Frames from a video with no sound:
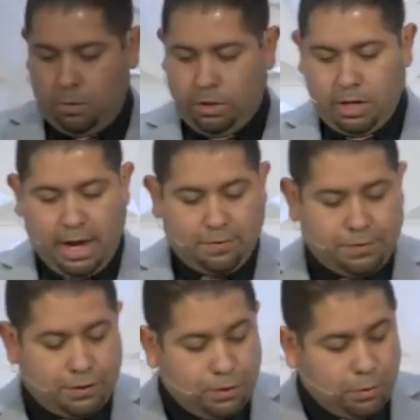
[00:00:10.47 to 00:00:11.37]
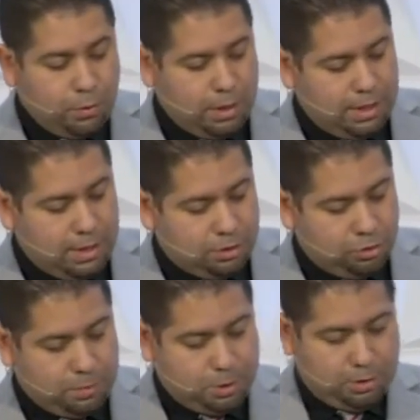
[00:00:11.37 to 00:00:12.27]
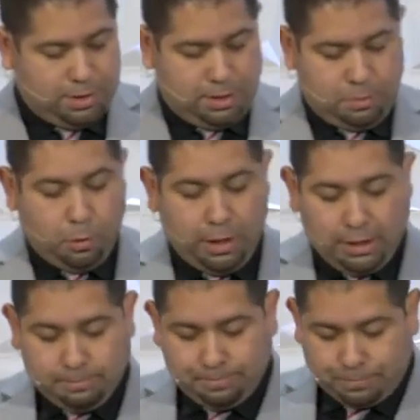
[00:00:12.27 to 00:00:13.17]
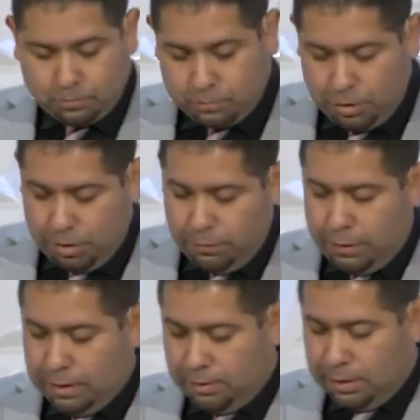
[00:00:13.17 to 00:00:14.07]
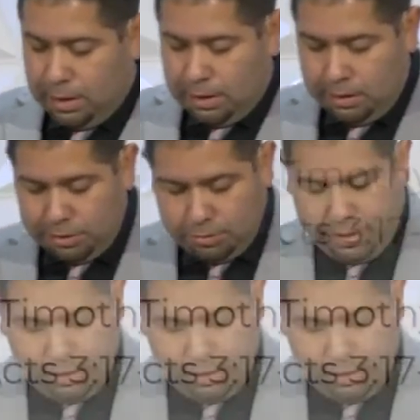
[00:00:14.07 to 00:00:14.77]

going to have two uh, scriptures this morning. You can follow along on the screen or